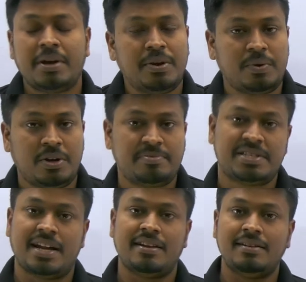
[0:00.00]
my YouTube
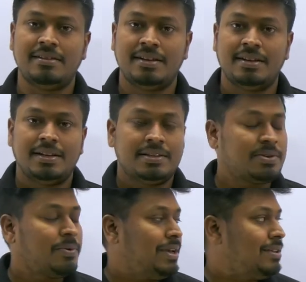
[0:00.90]
channel.
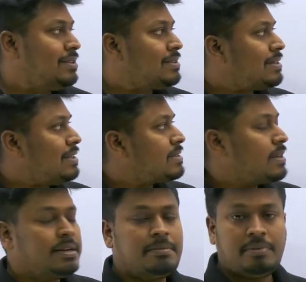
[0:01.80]
So in this
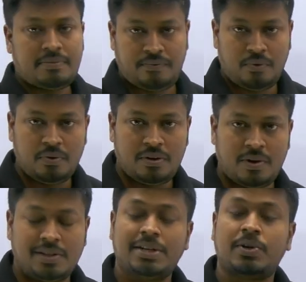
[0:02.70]
lesson number 4
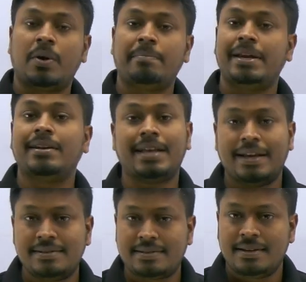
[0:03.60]
on the topic
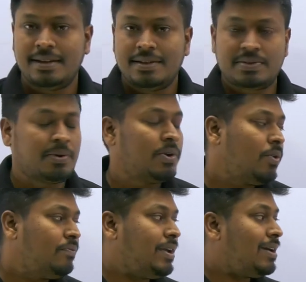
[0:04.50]
dice, so
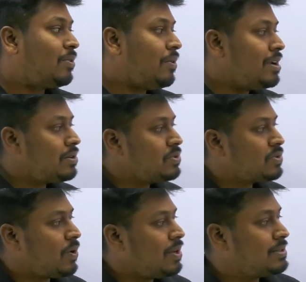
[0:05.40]
now we are going to
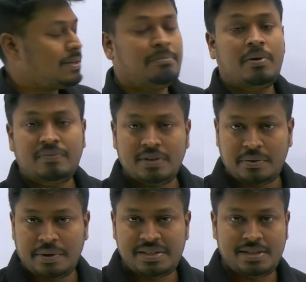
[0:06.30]
solve some of the
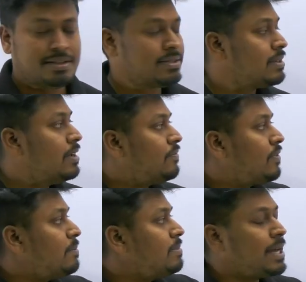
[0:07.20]
questions
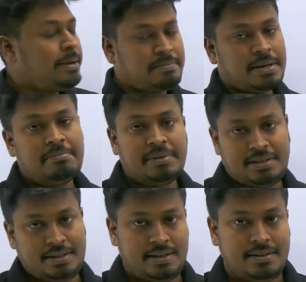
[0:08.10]
from type number
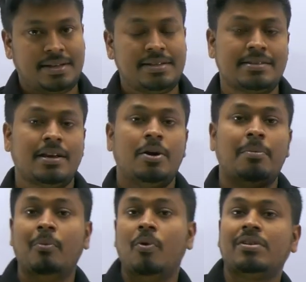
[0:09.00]
3, that is
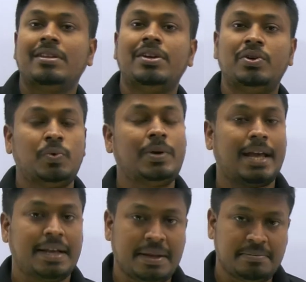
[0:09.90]
more than two
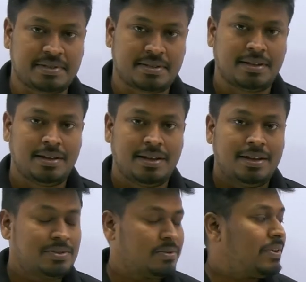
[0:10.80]
diagrams.
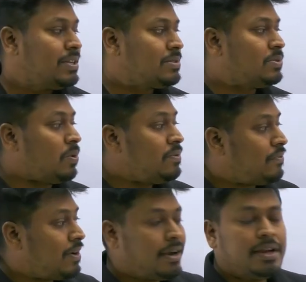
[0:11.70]
So friends, don't
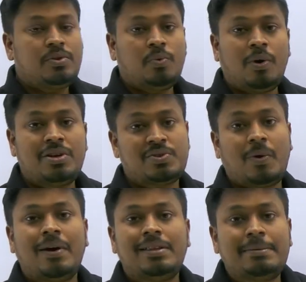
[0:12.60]
forget to watch
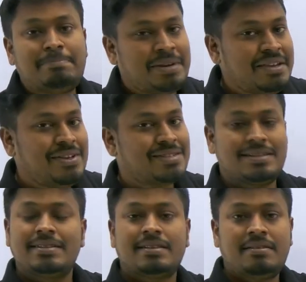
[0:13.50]
all the previous
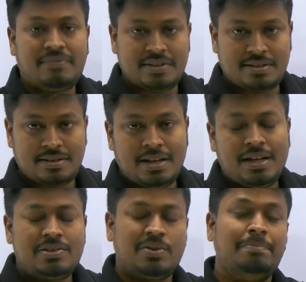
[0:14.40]
lesson first.
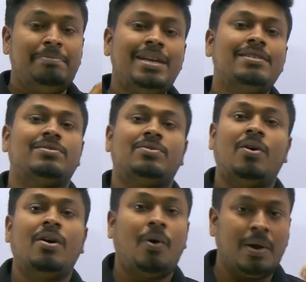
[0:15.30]
So be
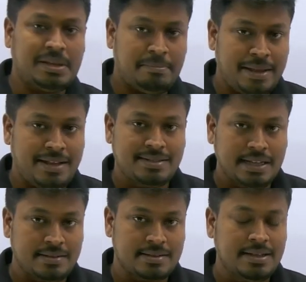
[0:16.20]
strong on the
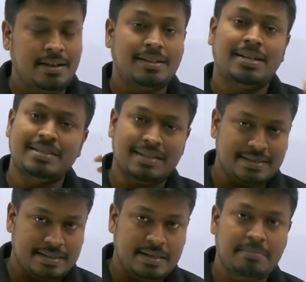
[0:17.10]
basics, that is
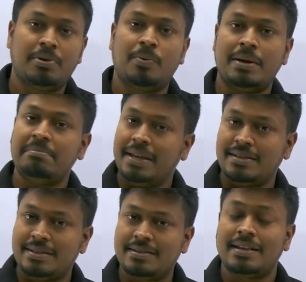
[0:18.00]
lesson number 1
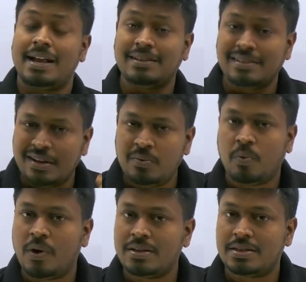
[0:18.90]
basics, and then
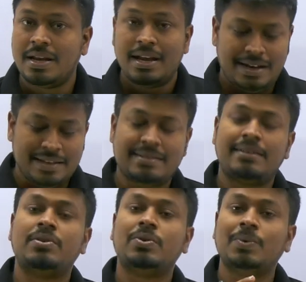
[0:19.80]
watch
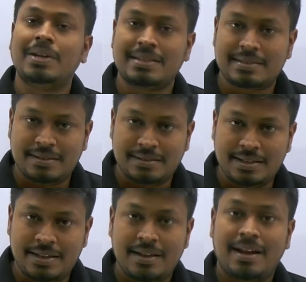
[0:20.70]
lesson 2, lesson
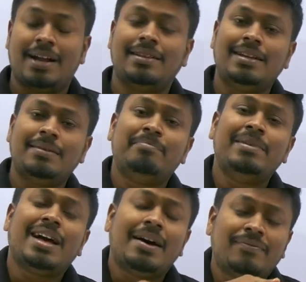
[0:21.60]
3, and then
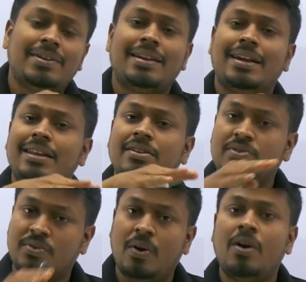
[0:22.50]
be after getting
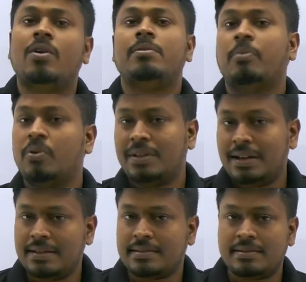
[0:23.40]
strong on both the
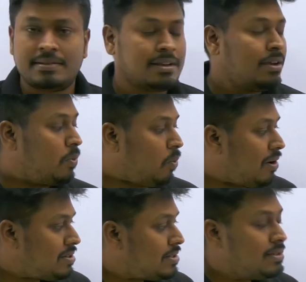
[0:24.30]
lessons,
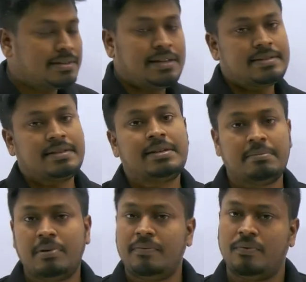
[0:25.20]
watch this lesson
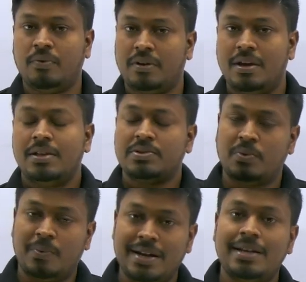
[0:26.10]
number 4.
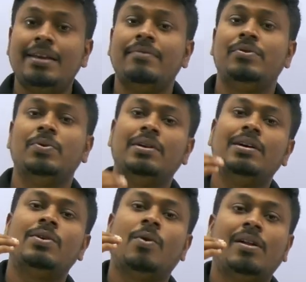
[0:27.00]
So only if you
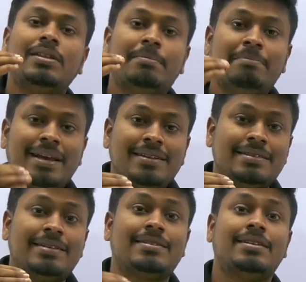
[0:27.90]
learn all the
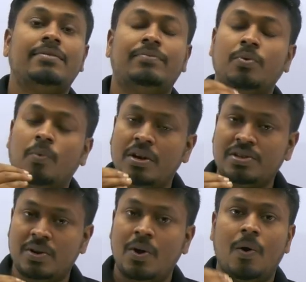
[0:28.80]
basics and if you
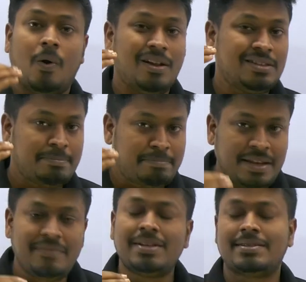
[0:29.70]
watch all the
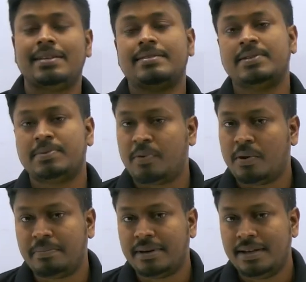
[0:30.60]
previous lessons
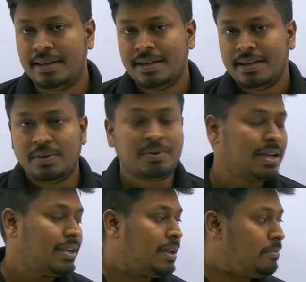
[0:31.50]
properly, you
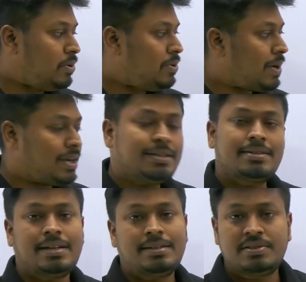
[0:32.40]
can able to
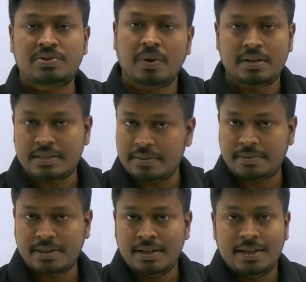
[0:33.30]
understand this concept.